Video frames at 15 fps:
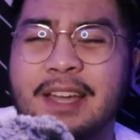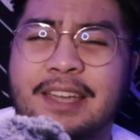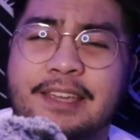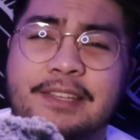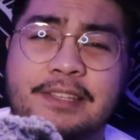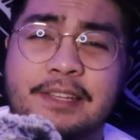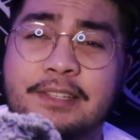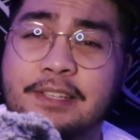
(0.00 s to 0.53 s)
I
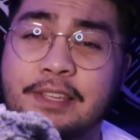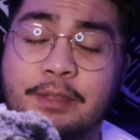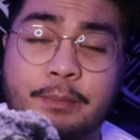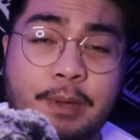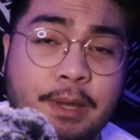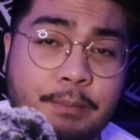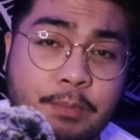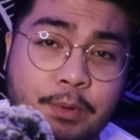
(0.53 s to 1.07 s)
guess I'd say the
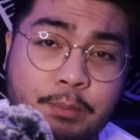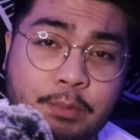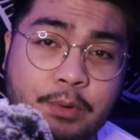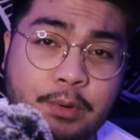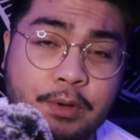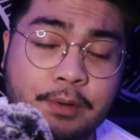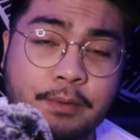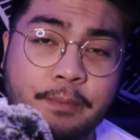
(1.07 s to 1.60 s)
bamboo
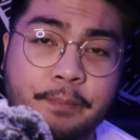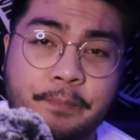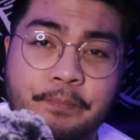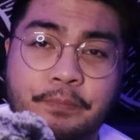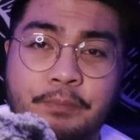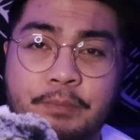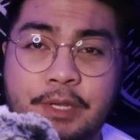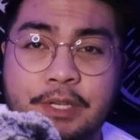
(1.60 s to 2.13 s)
board,
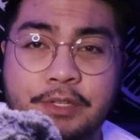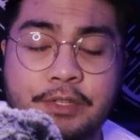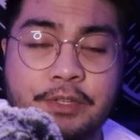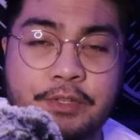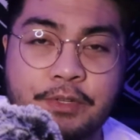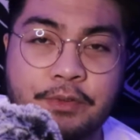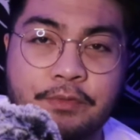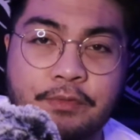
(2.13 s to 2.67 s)
because
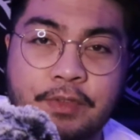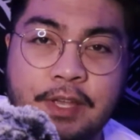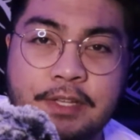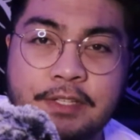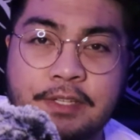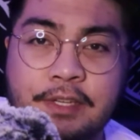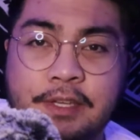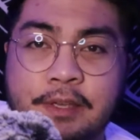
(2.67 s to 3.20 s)
it's so
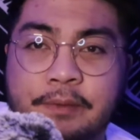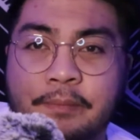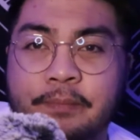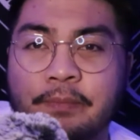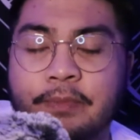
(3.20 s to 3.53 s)
flexy,